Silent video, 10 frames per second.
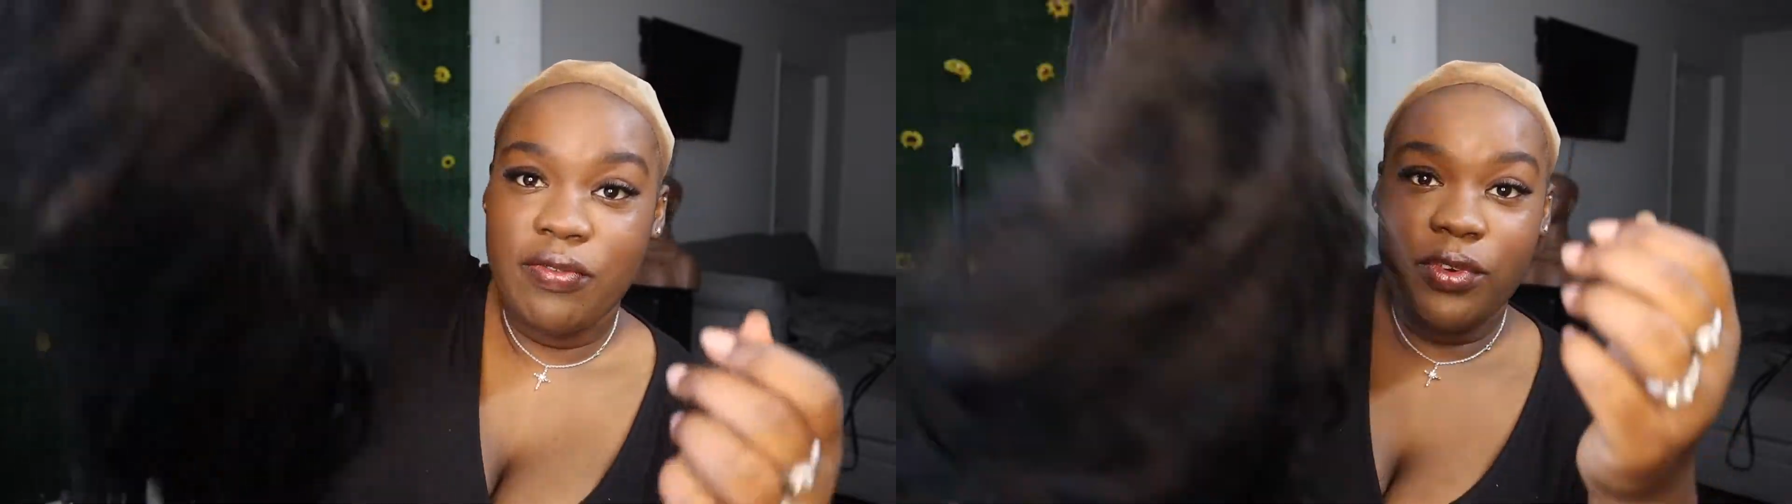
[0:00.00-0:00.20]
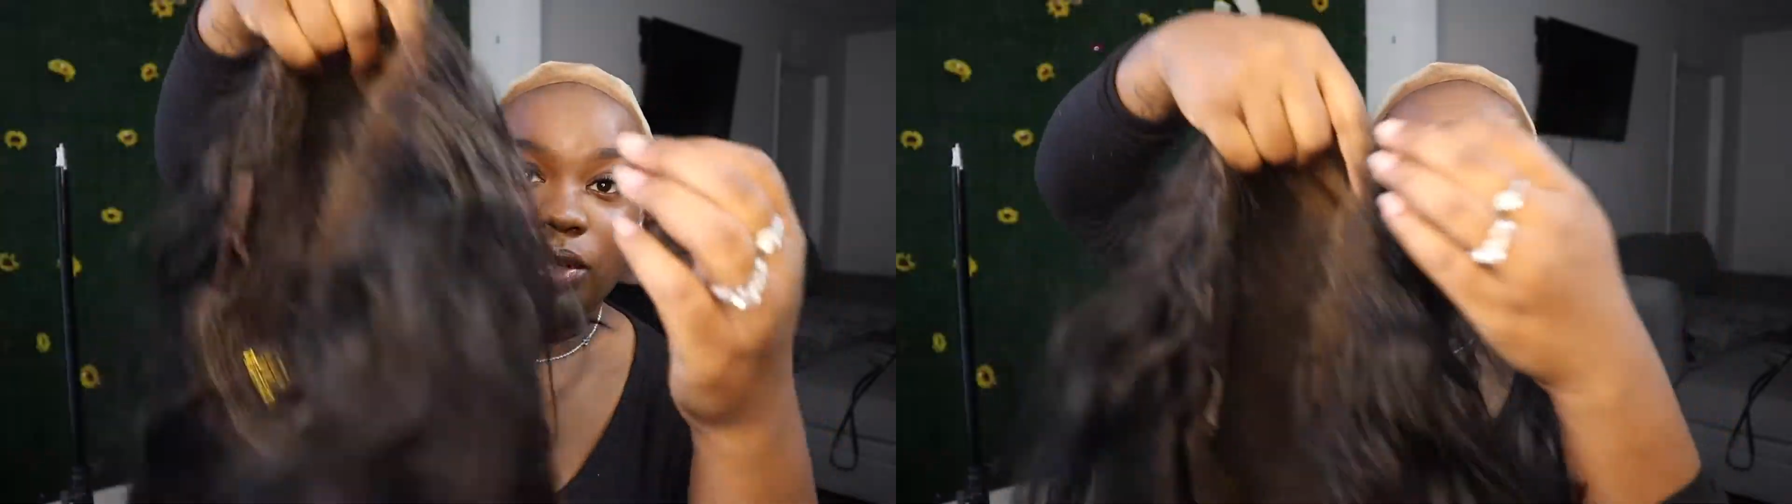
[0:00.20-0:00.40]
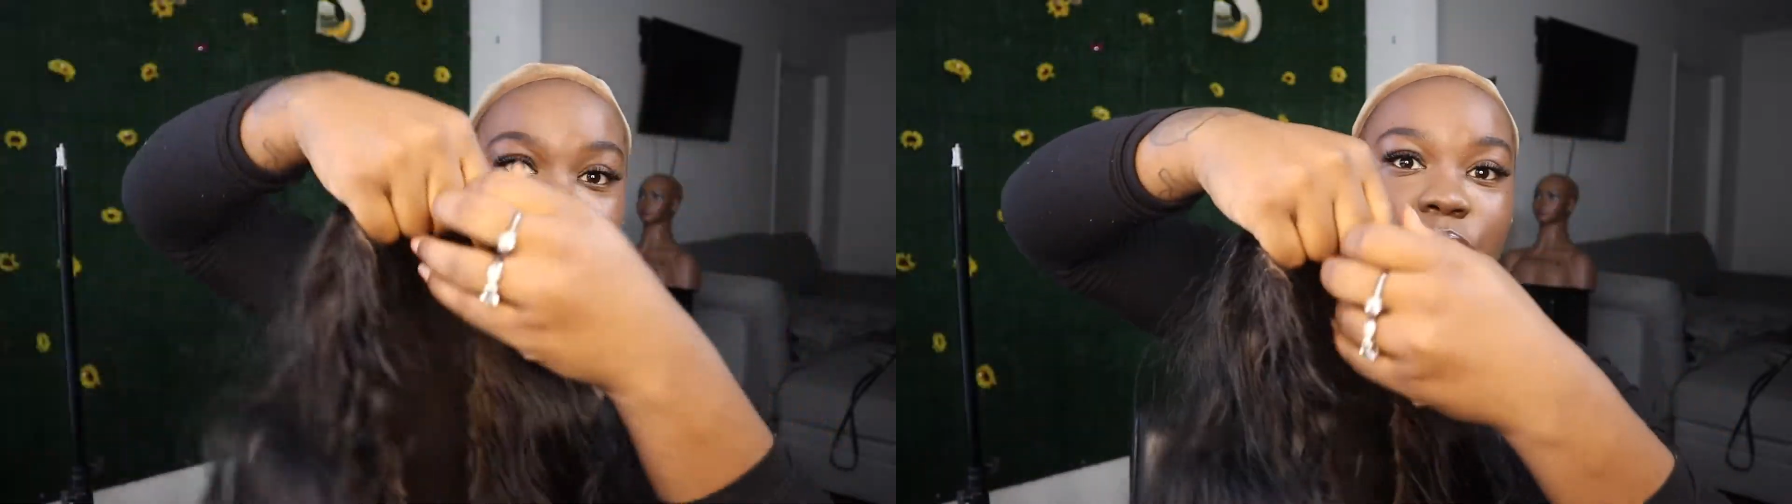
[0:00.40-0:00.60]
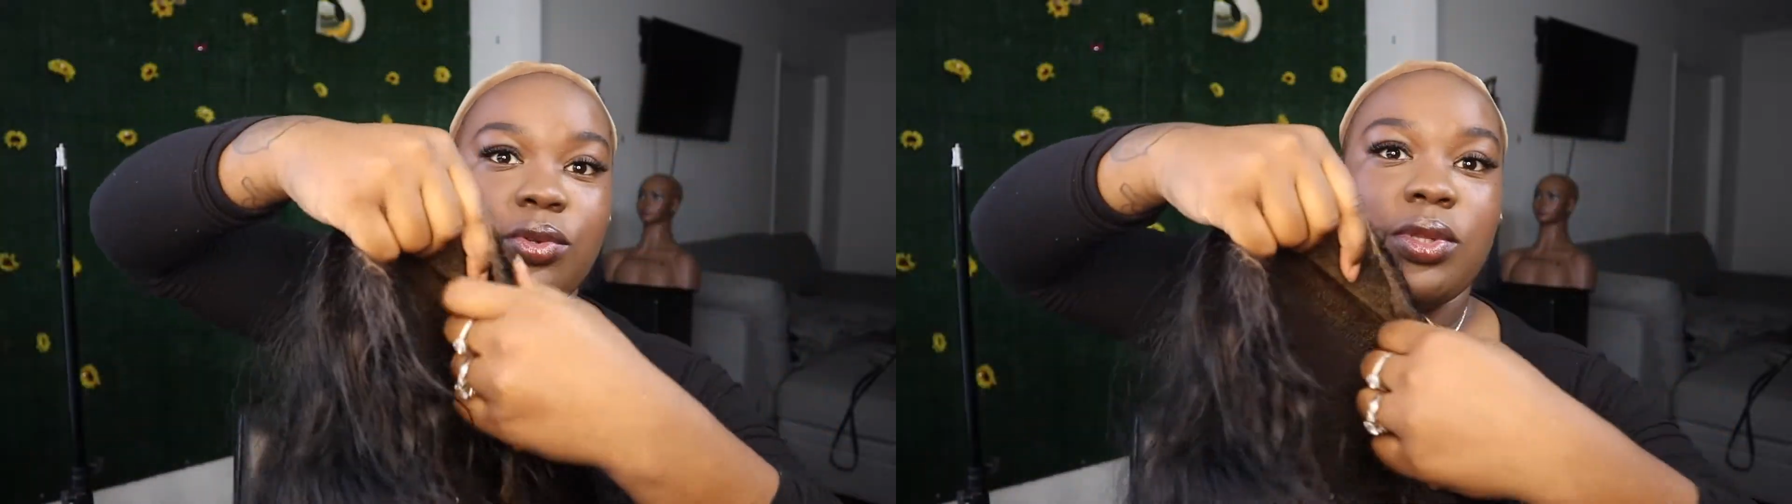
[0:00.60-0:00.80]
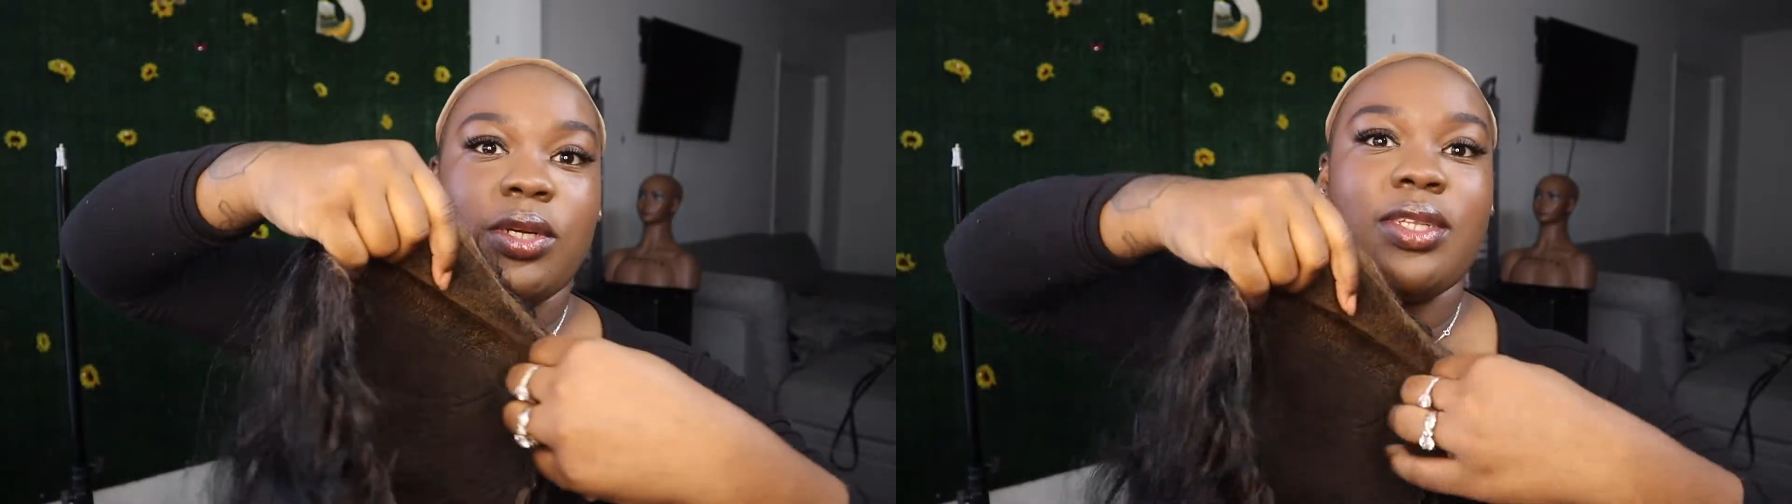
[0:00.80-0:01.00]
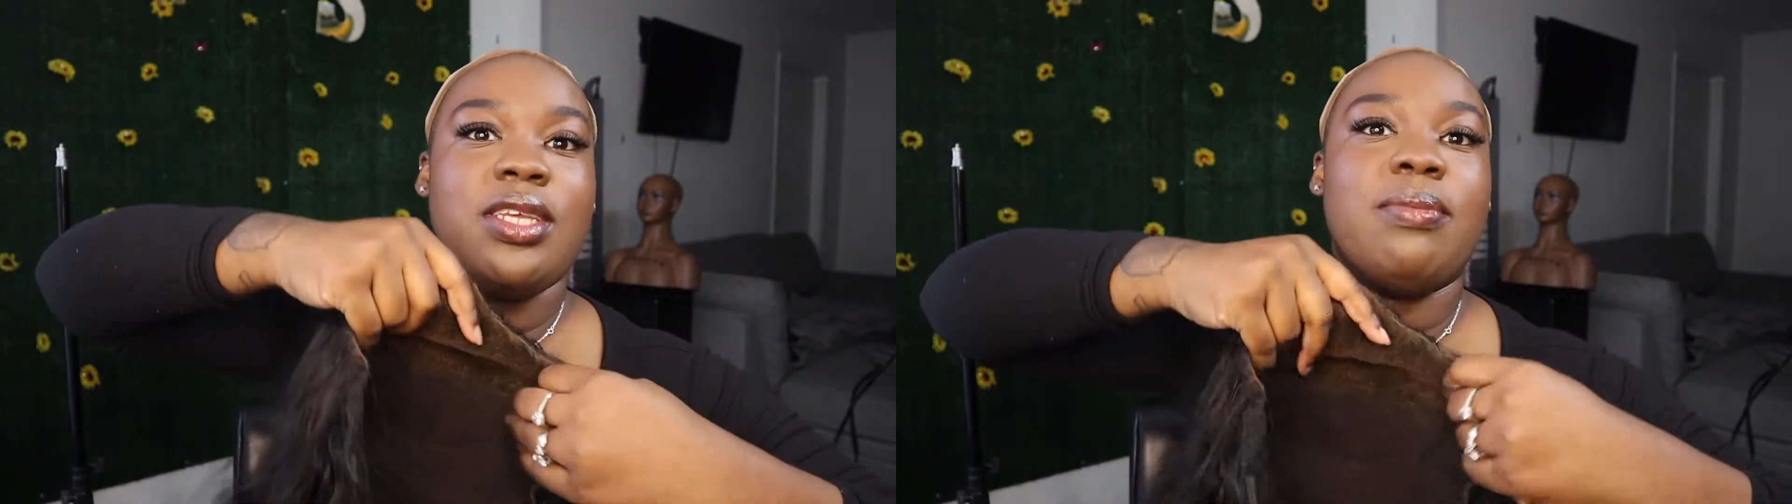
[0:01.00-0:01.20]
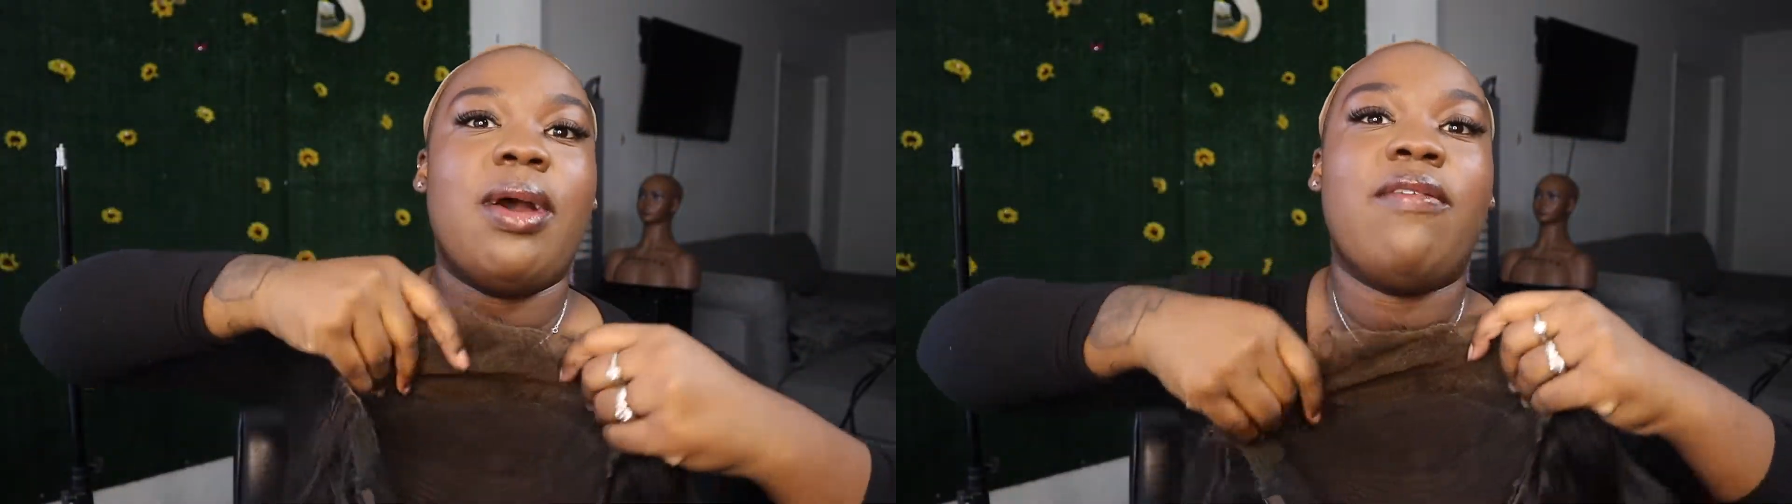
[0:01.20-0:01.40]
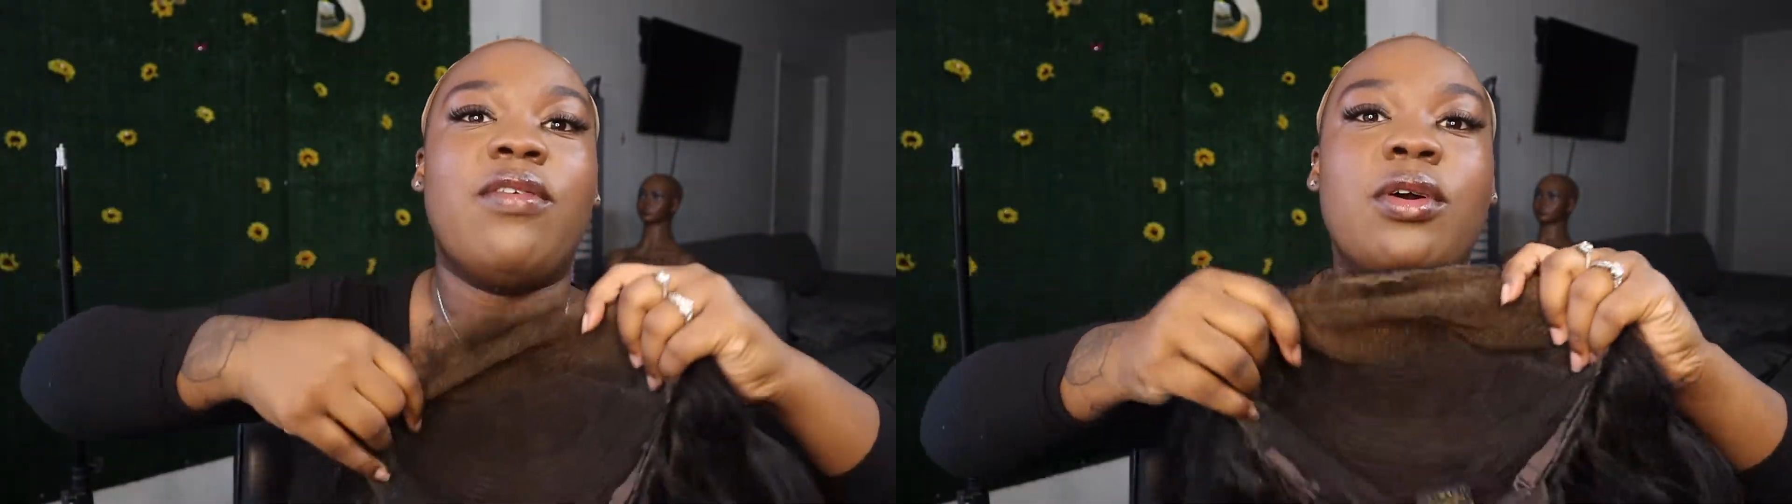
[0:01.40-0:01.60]
frontal
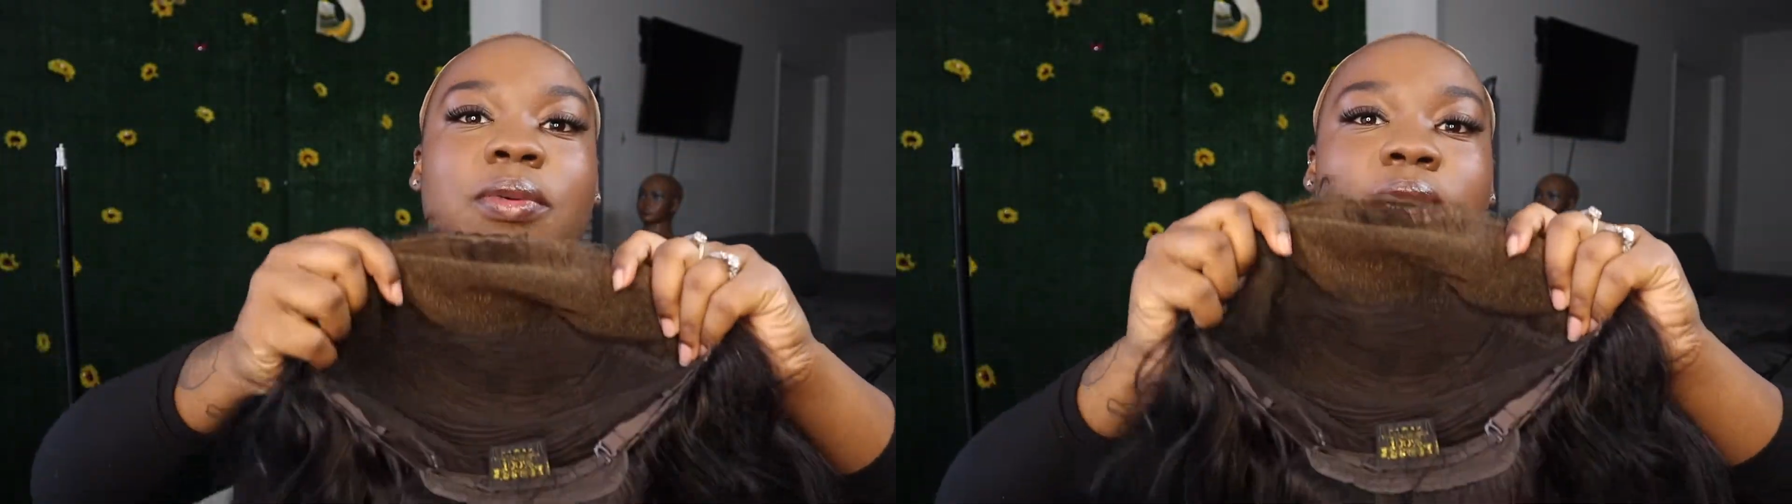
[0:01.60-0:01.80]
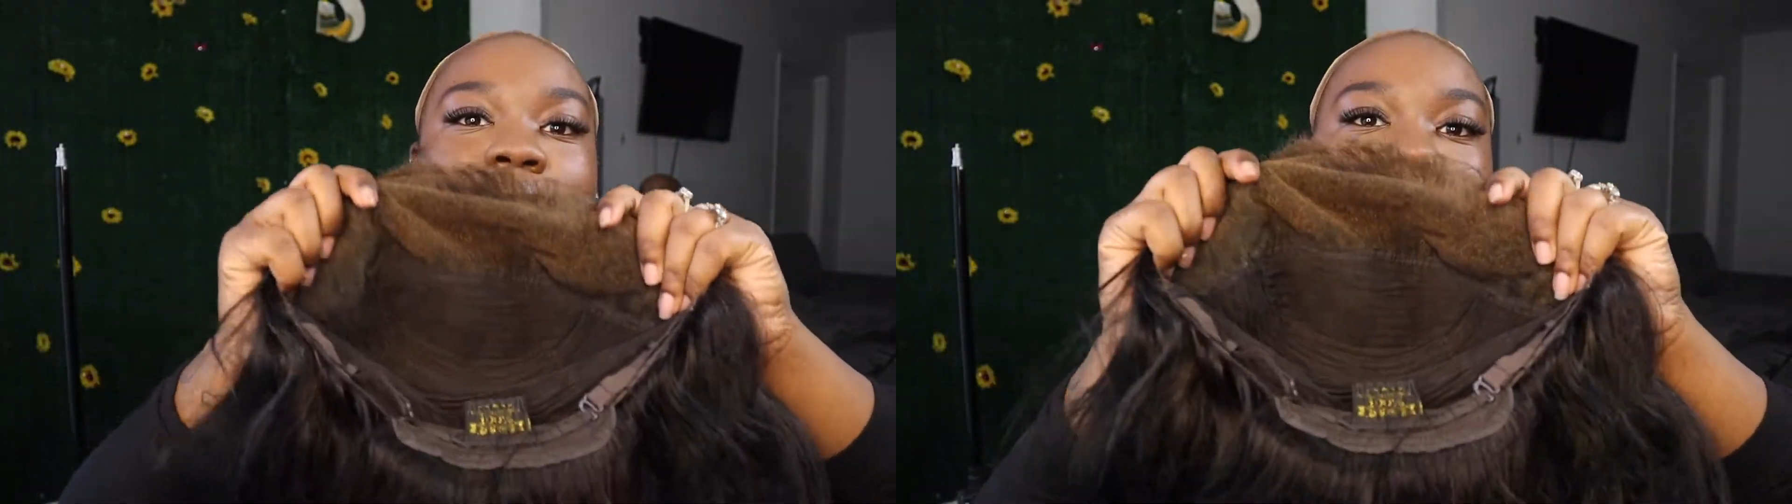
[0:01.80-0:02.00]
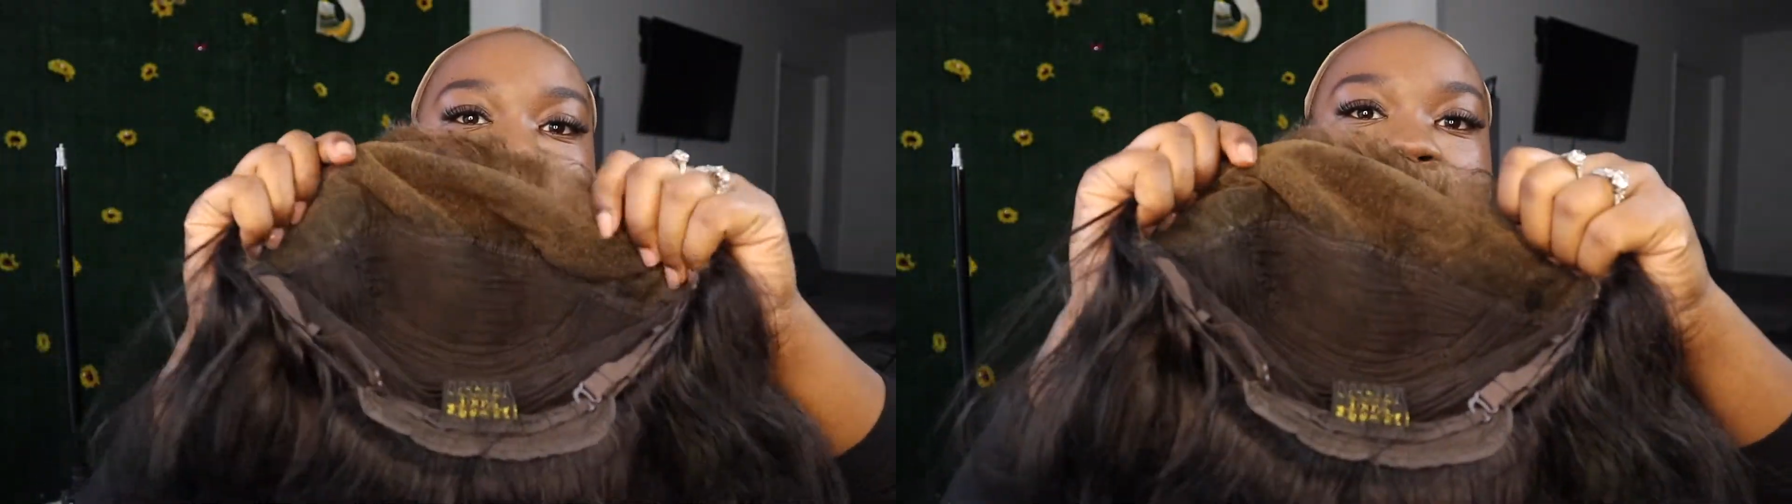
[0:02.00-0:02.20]
13x4 wig.